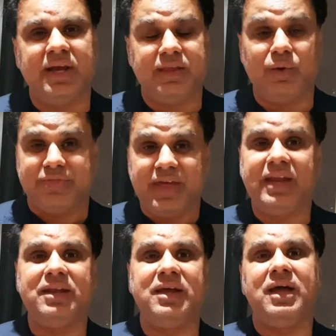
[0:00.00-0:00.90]
They were
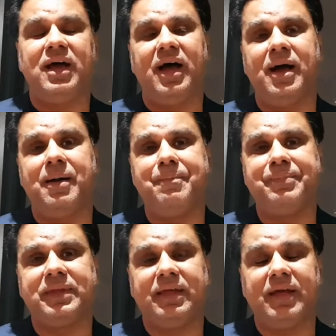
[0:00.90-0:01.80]
then
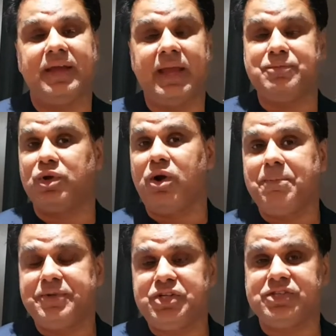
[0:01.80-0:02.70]
came to a
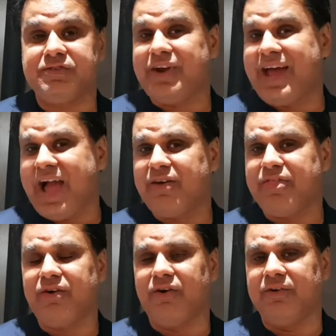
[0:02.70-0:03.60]
competition for a
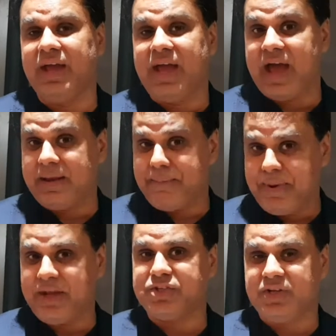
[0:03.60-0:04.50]
hackathon and a
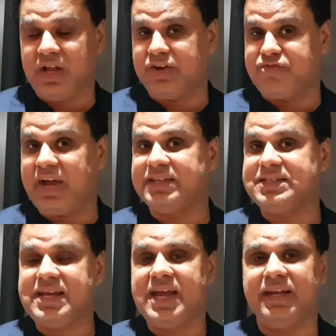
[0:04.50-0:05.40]
pitch like a Dragon's
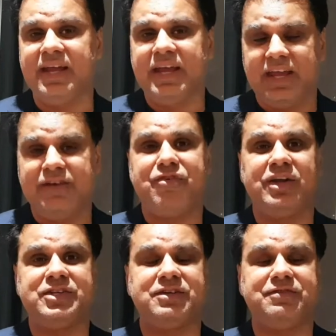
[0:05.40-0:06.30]
Den in
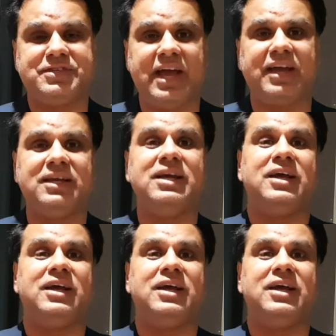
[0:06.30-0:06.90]
front of tech